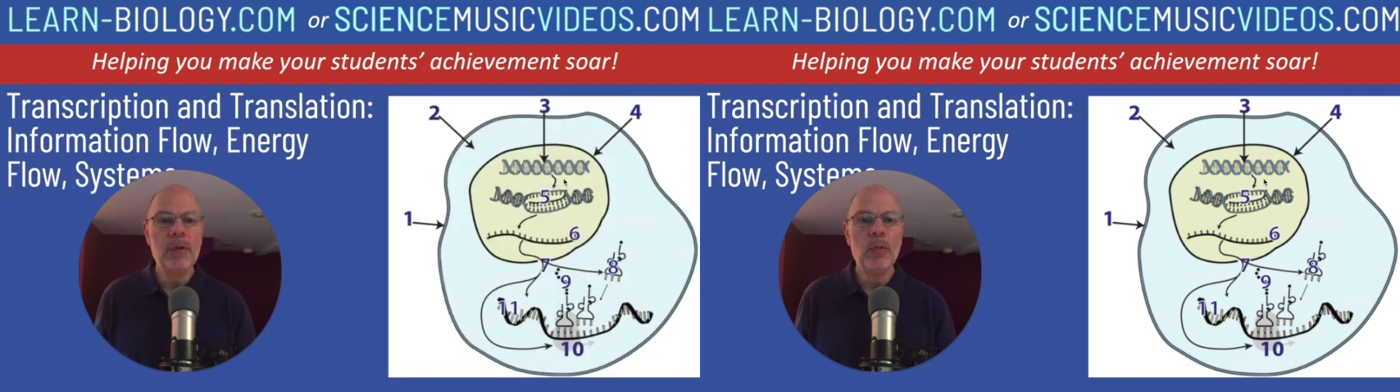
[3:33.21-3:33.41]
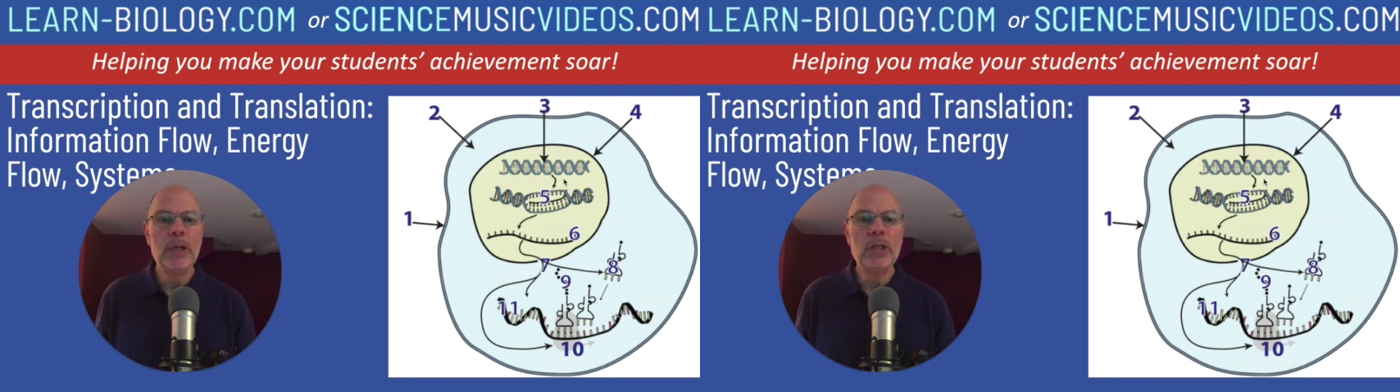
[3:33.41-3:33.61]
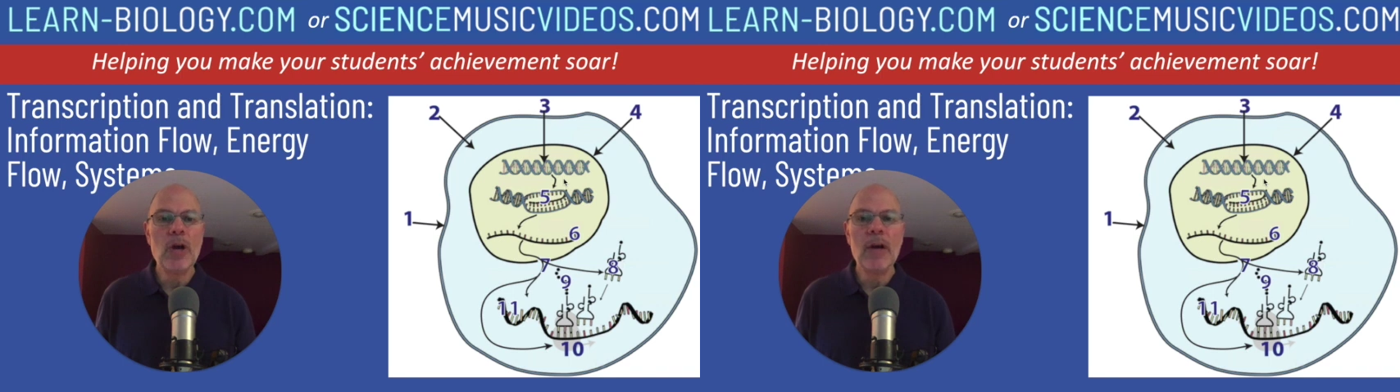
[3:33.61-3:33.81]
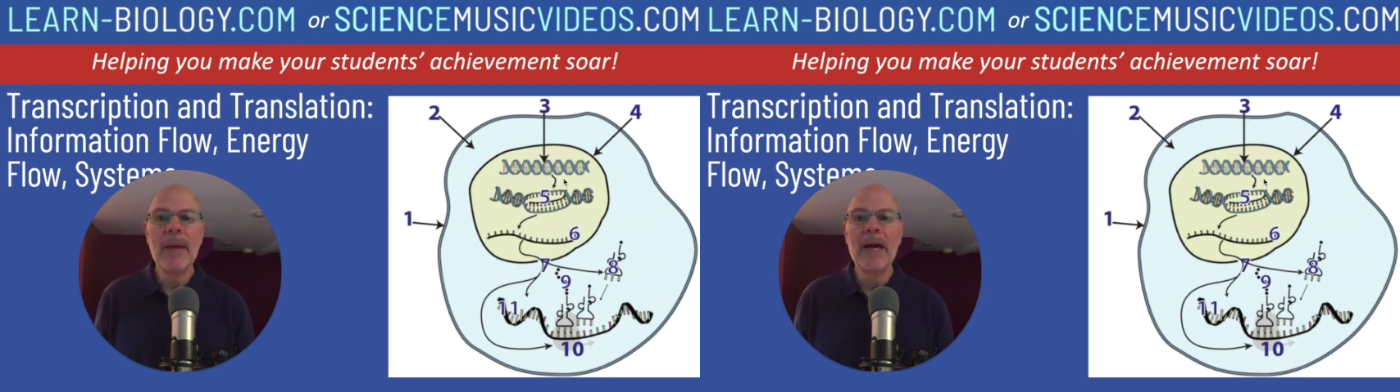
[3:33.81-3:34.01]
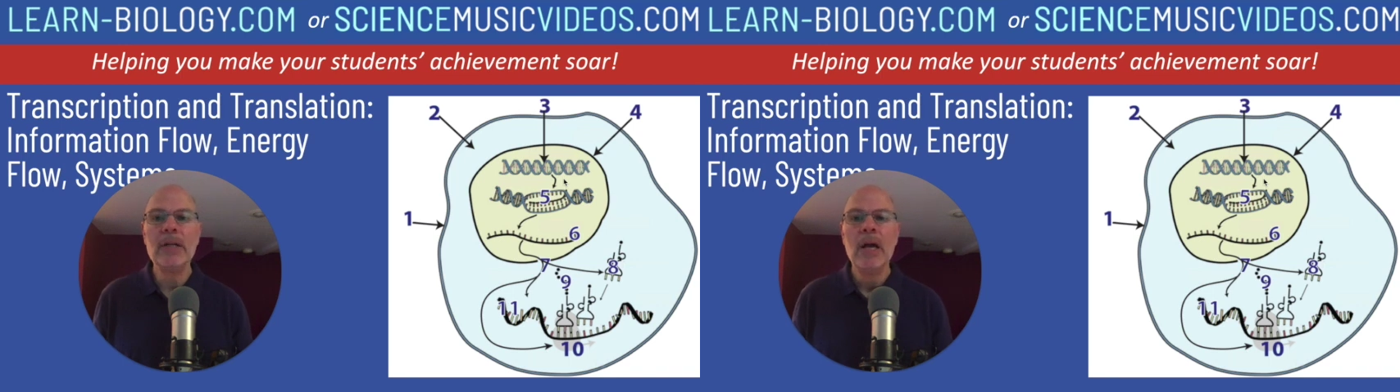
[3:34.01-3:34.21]
We can talk
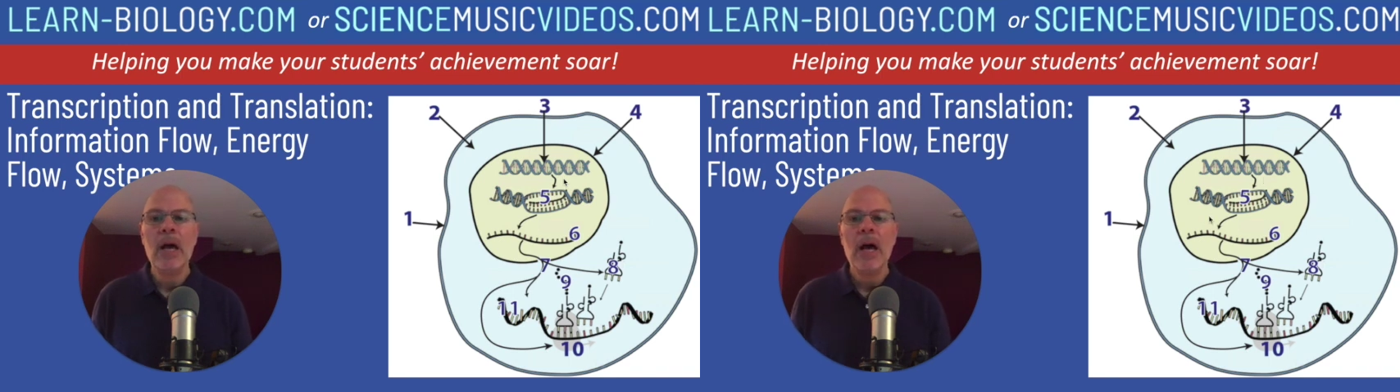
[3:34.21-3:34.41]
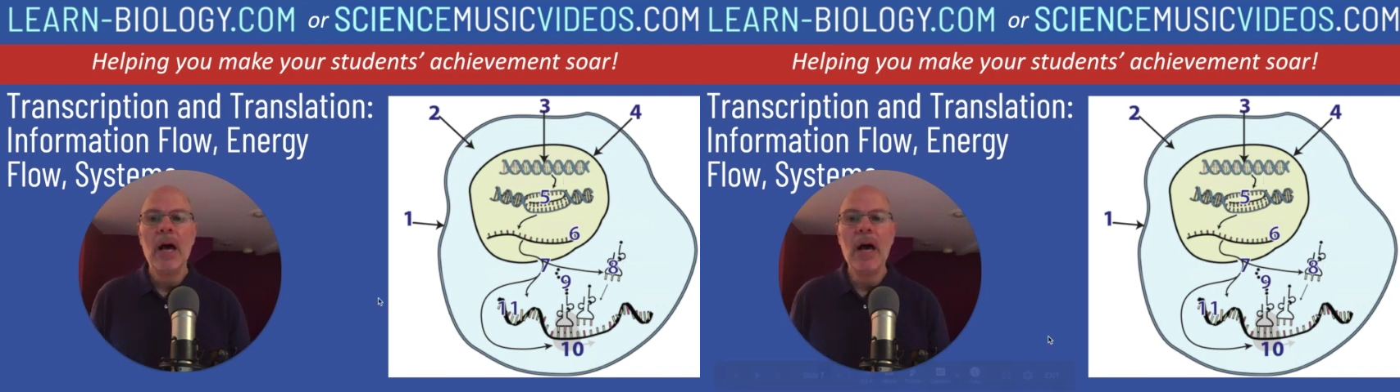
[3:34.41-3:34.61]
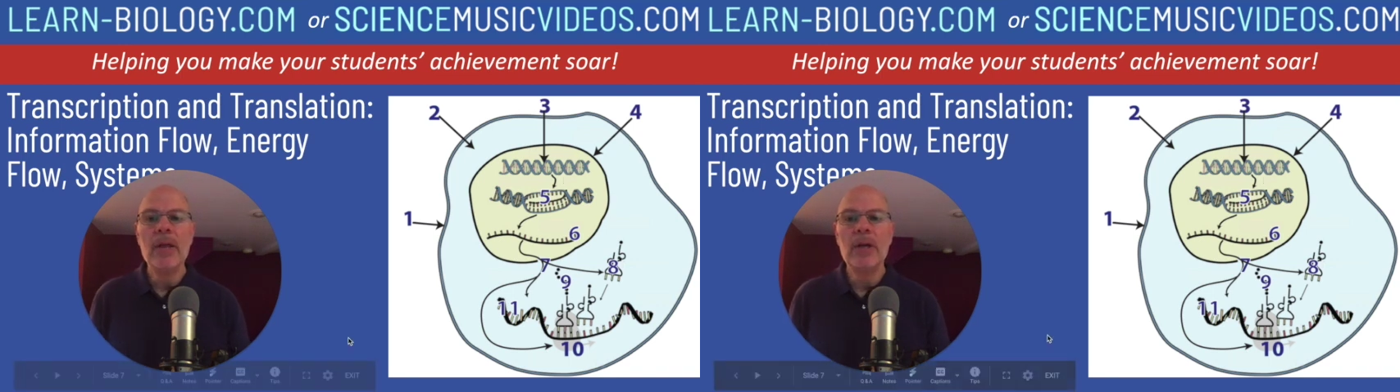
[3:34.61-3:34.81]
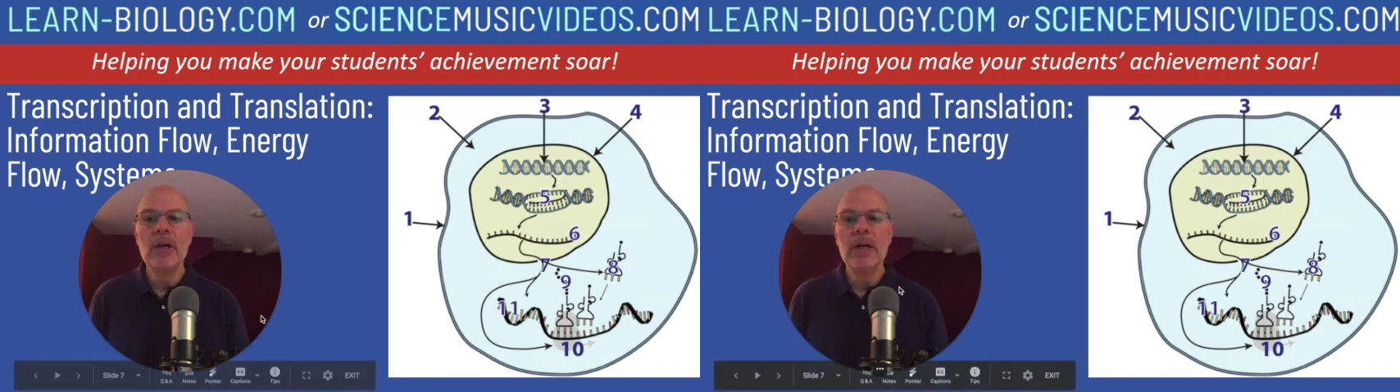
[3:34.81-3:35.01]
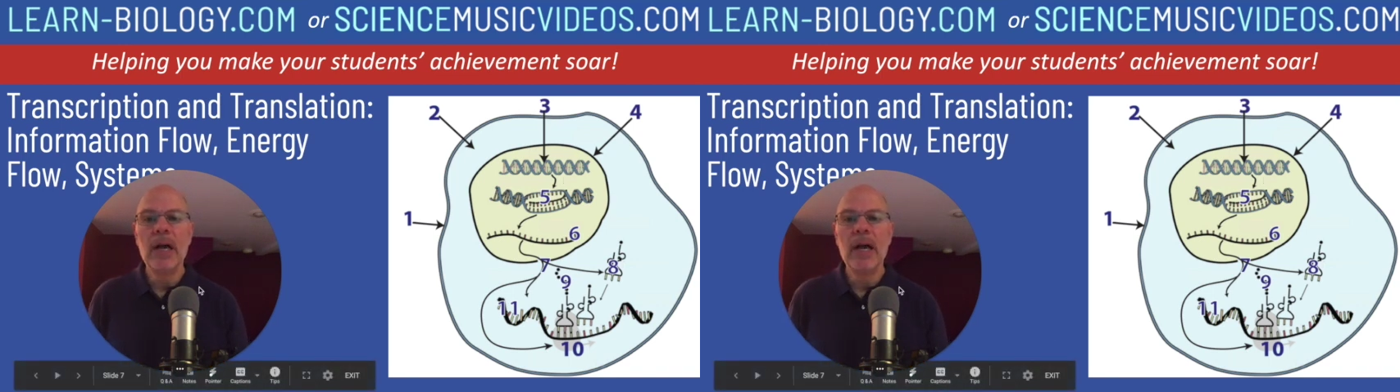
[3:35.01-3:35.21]
about
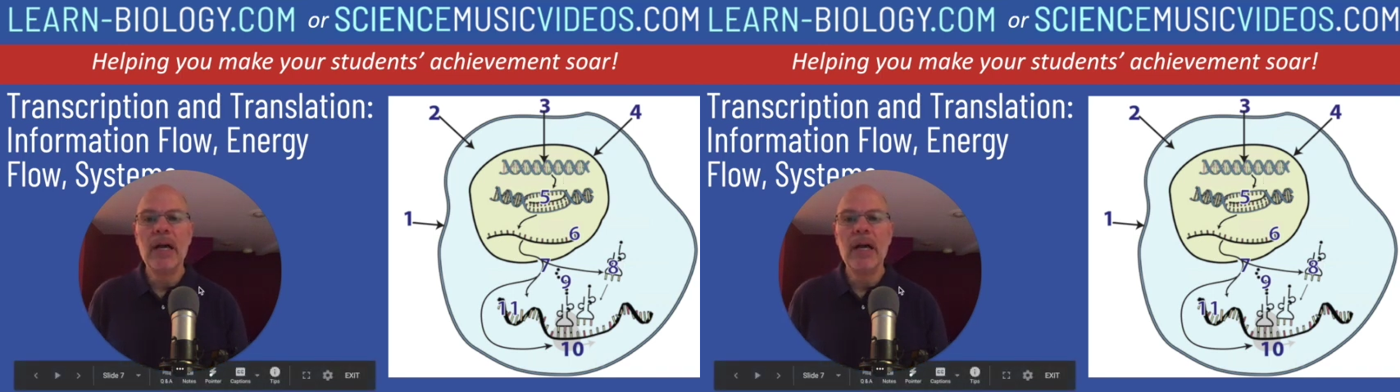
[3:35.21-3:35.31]
other kinds